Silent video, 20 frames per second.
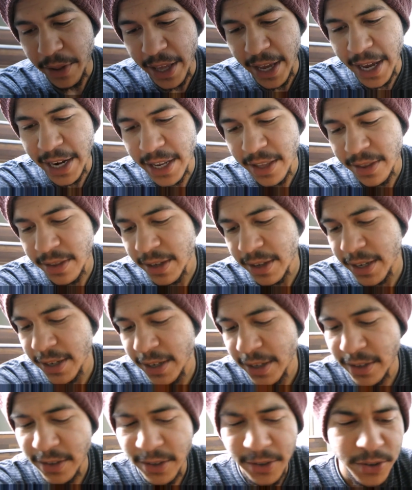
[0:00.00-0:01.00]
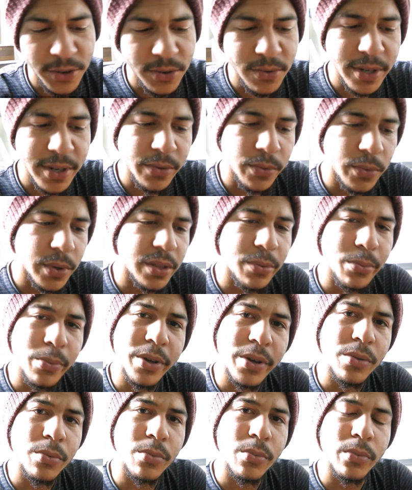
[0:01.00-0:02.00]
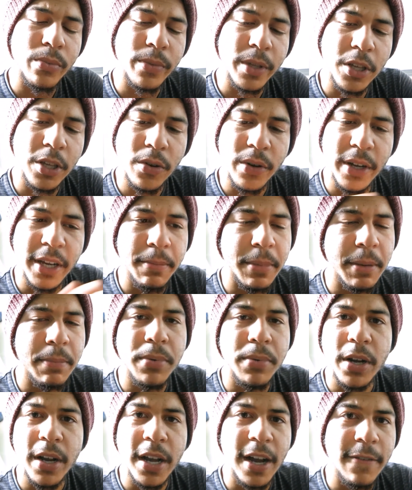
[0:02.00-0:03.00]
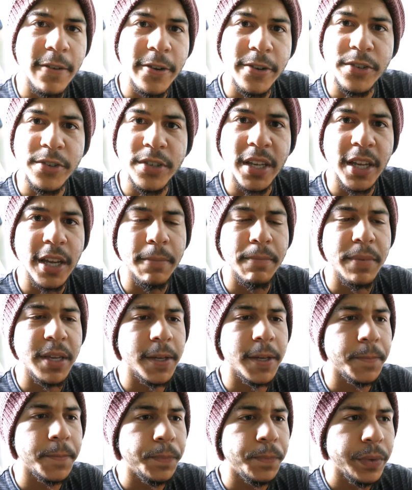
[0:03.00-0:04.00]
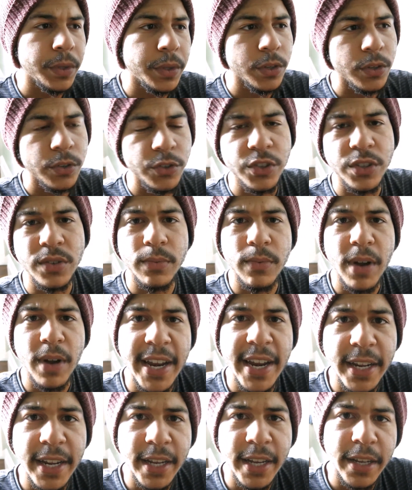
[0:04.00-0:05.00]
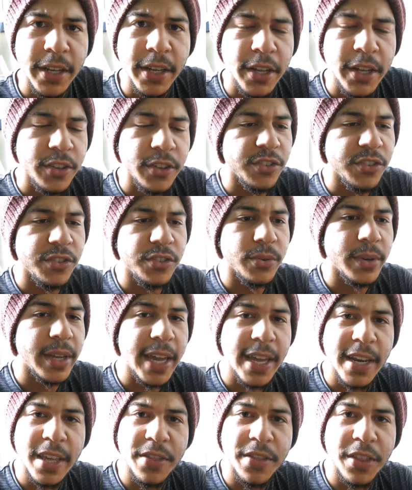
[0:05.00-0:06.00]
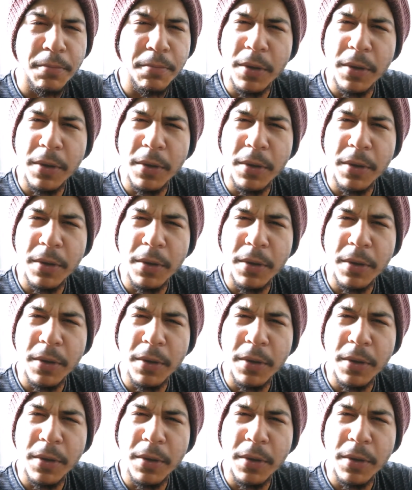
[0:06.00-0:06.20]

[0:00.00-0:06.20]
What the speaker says: anything it is you're doing with it could be book covers, it could be just writing, just doing anything.